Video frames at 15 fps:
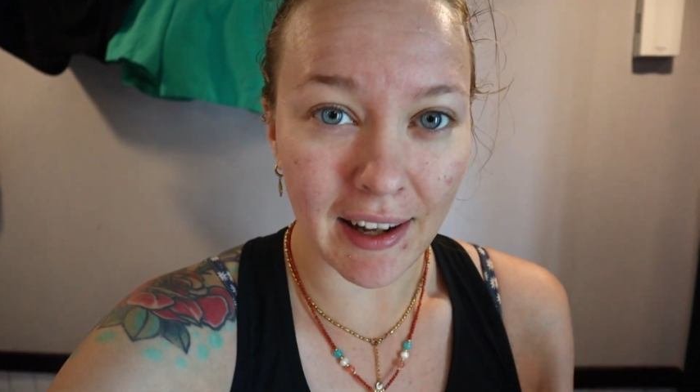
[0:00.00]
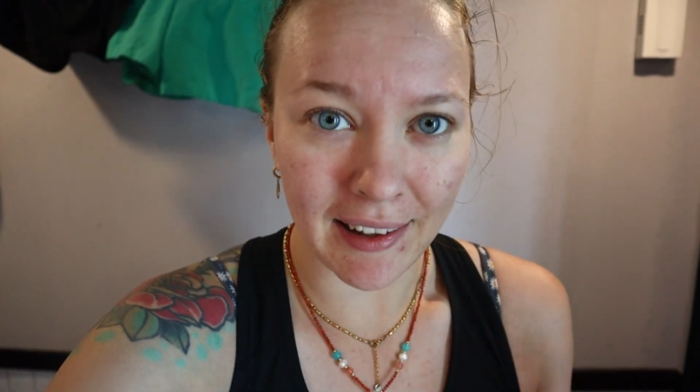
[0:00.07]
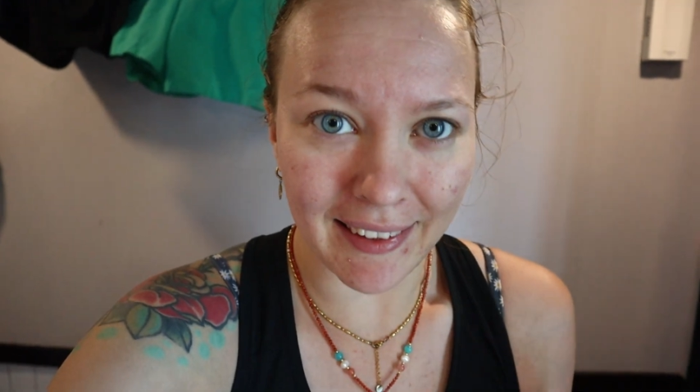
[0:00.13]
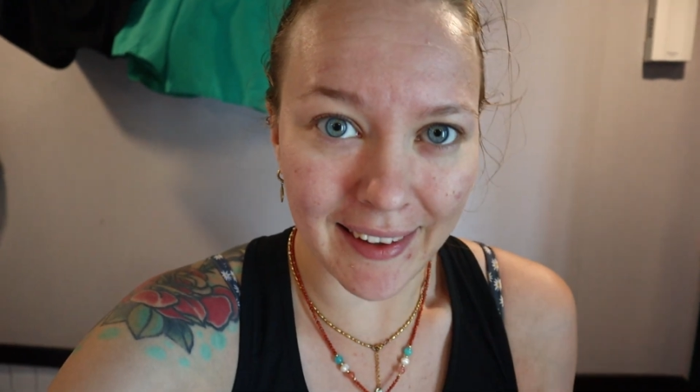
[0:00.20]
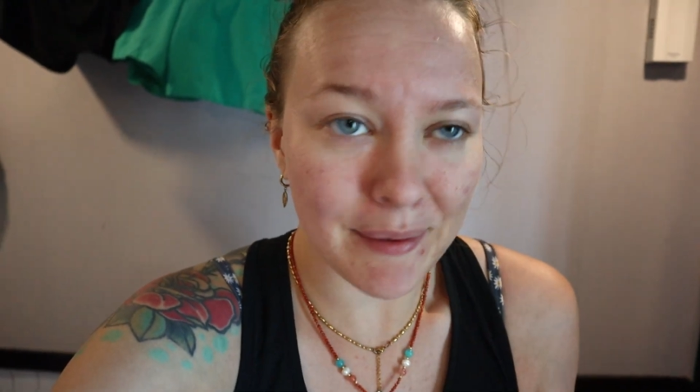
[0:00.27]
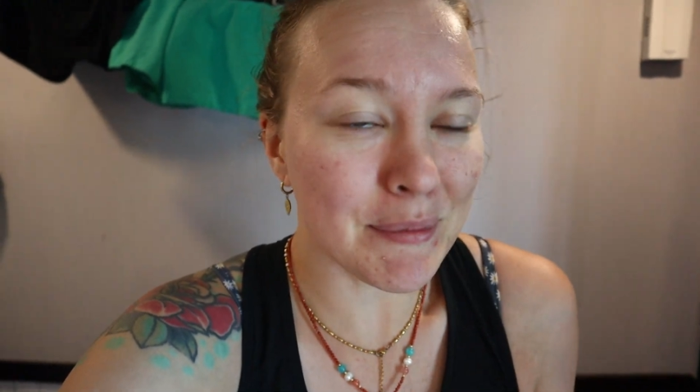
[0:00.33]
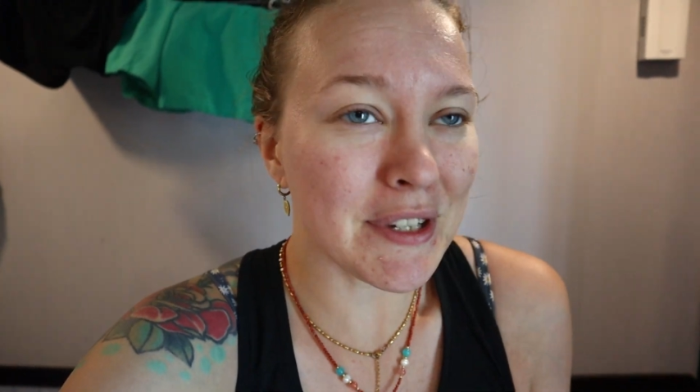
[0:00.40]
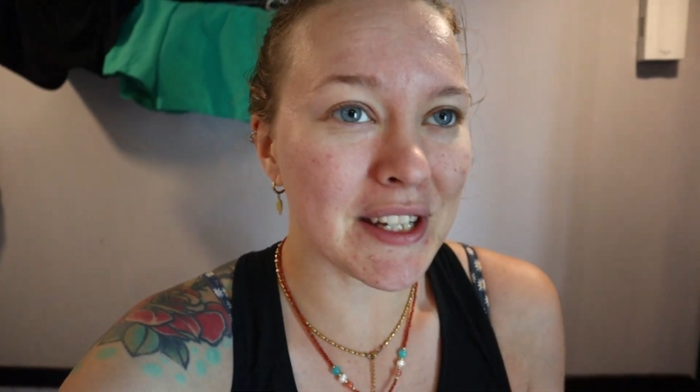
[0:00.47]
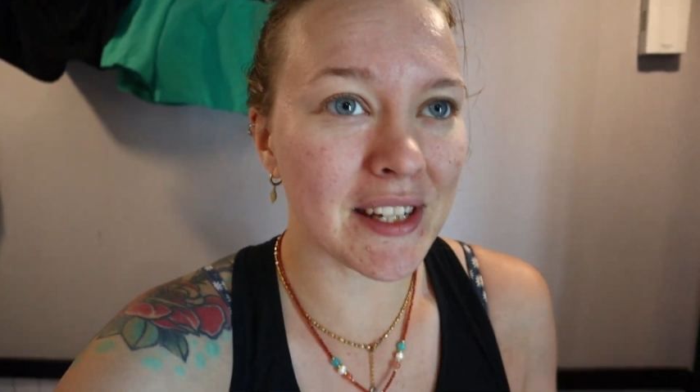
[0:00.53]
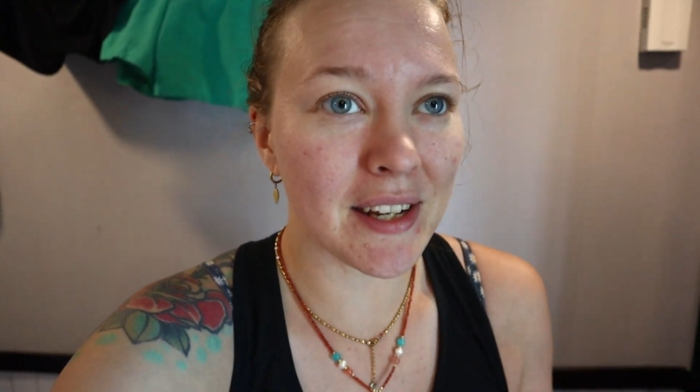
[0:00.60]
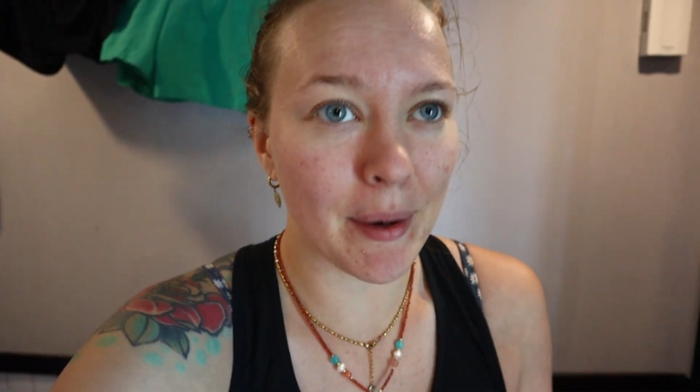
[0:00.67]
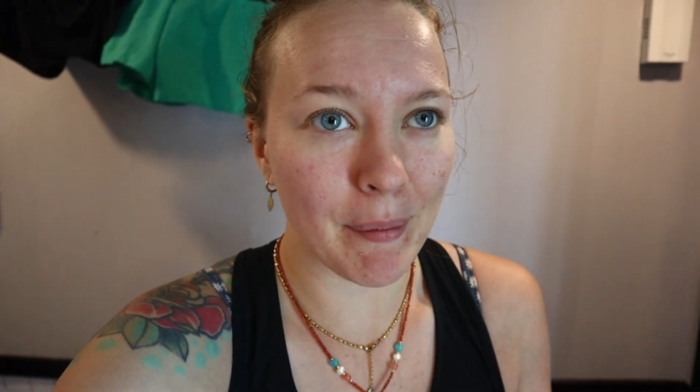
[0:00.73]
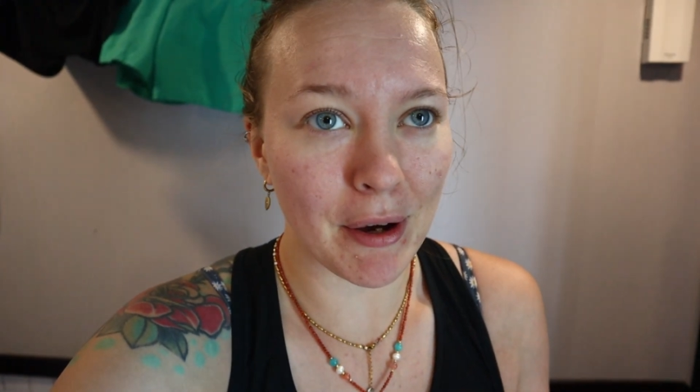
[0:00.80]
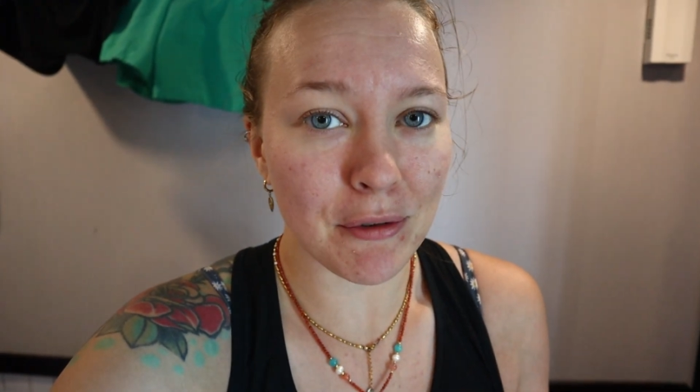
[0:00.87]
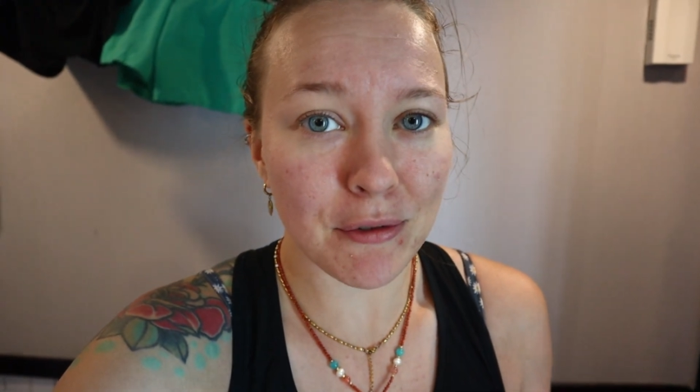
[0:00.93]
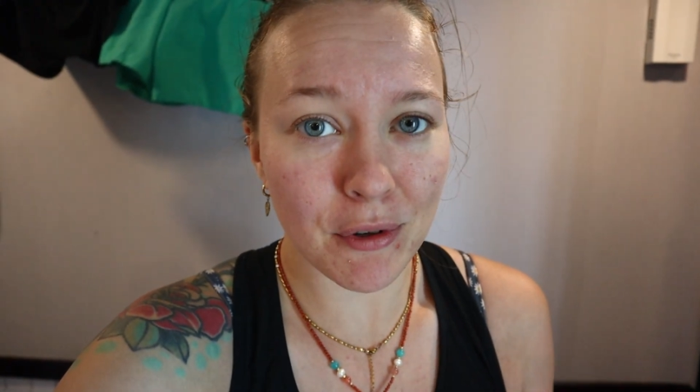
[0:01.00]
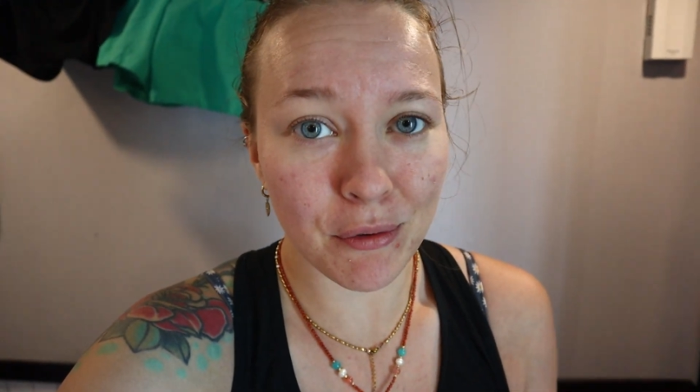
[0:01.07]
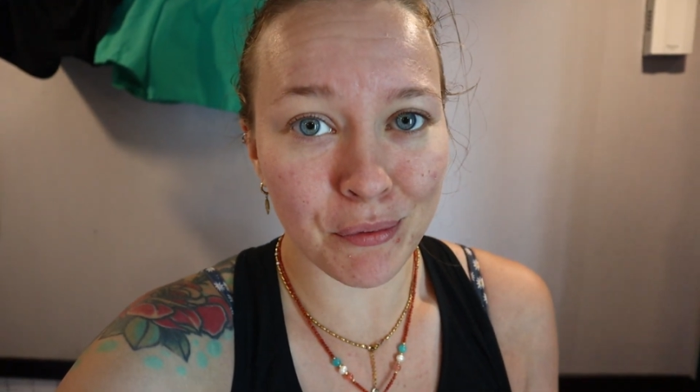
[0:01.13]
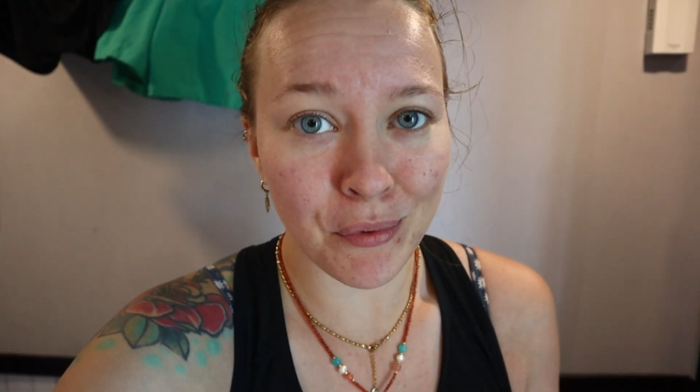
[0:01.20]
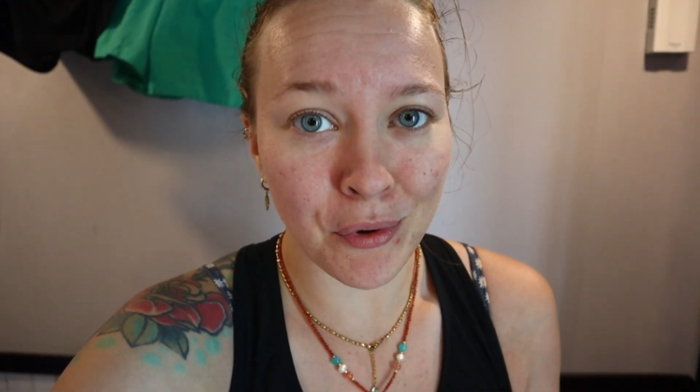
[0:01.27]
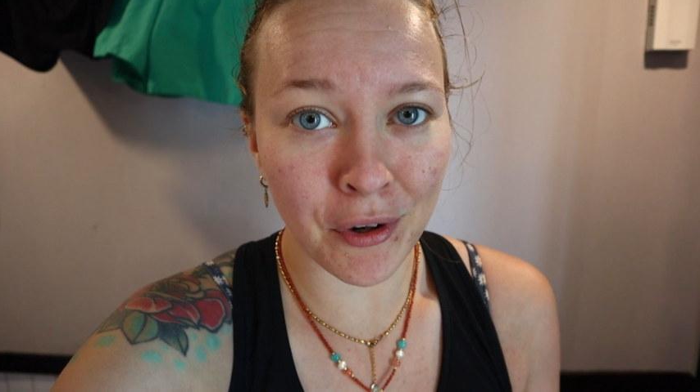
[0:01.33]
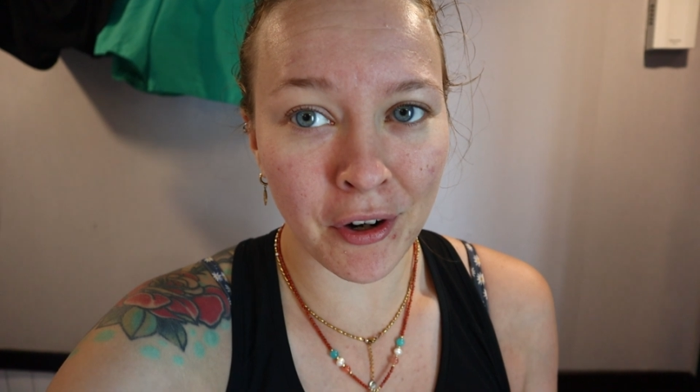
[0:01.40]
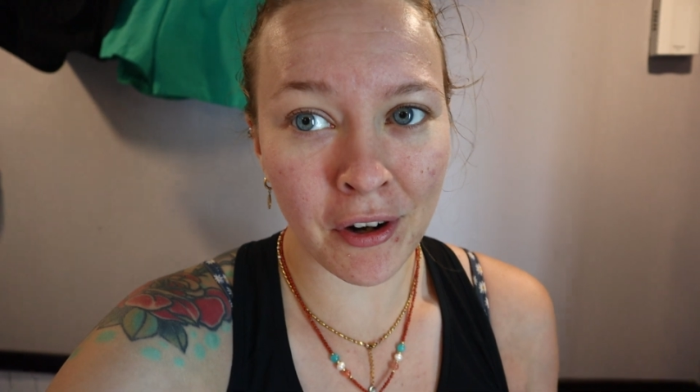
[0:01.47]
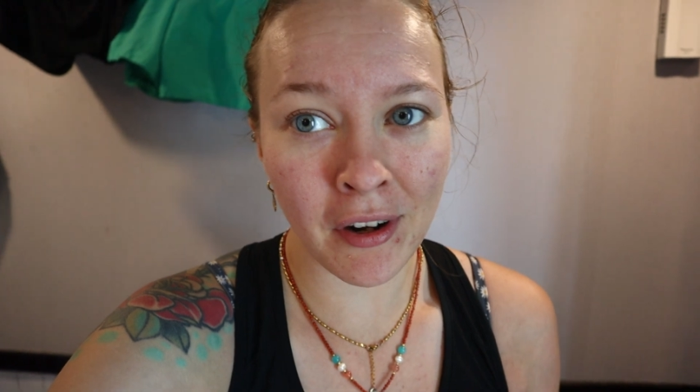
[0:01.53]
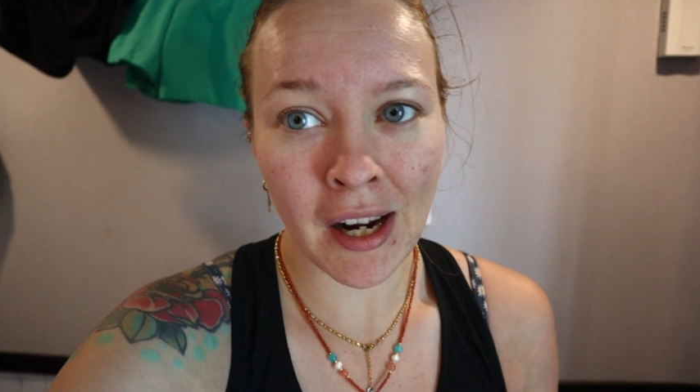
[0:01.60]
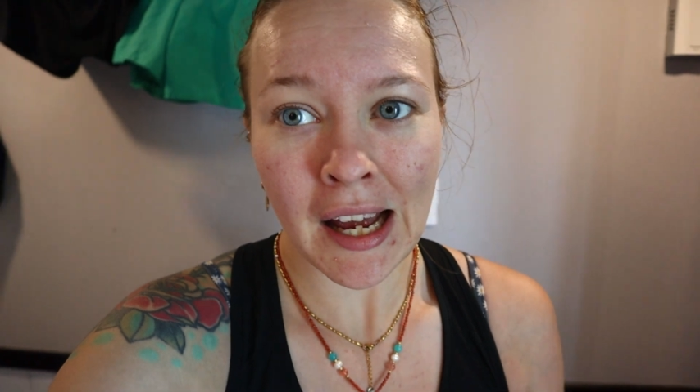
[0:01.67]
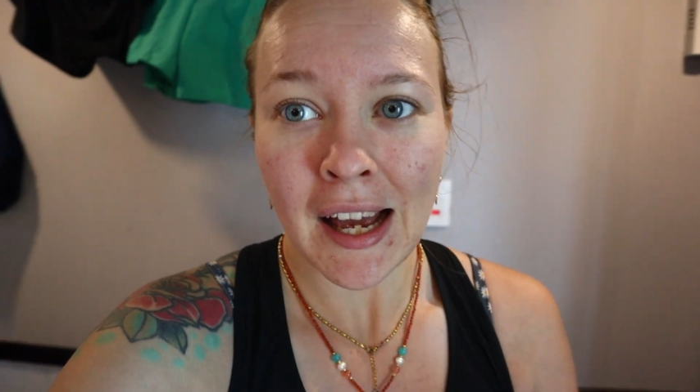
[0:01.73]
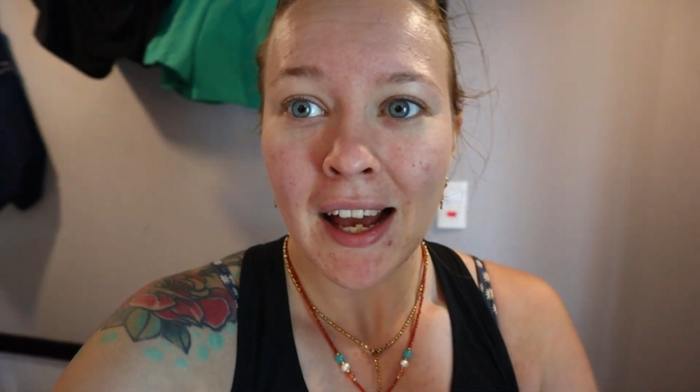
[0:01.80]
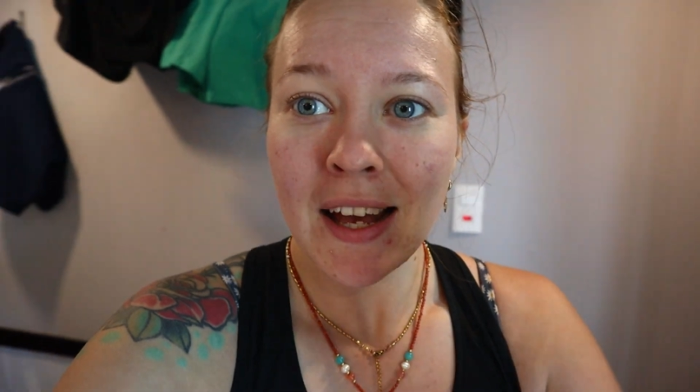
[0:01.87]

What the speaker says: unlimited amount of water,